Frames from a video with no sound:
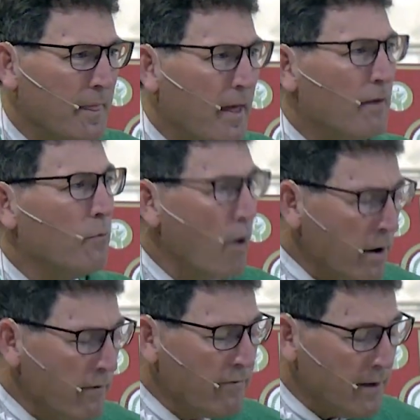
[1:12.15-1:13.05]
And
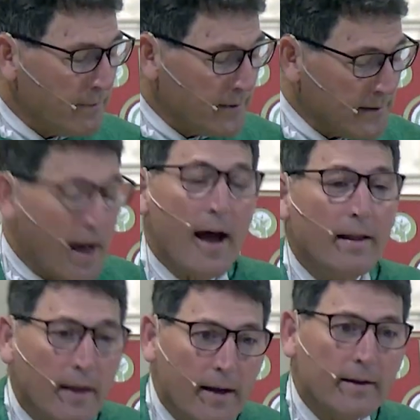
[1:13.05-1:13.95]
one of them is
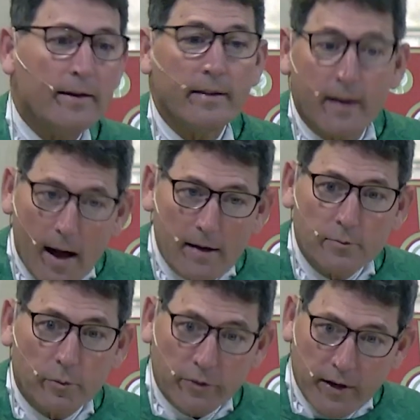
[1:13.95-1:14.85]
highlighted in the
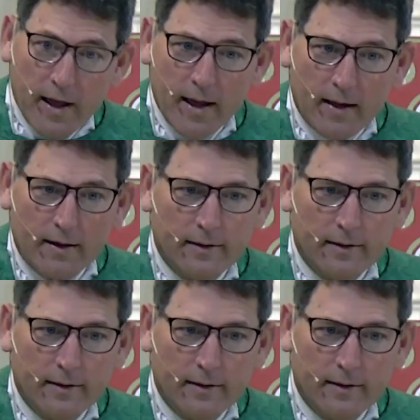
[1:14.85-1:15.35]
gospel today.